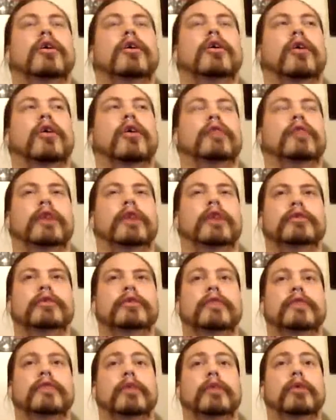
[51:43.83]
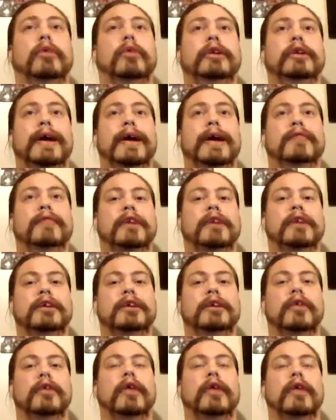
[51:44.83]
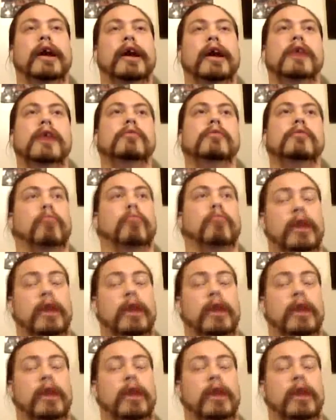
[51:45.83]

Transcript: Or if they're willing to have a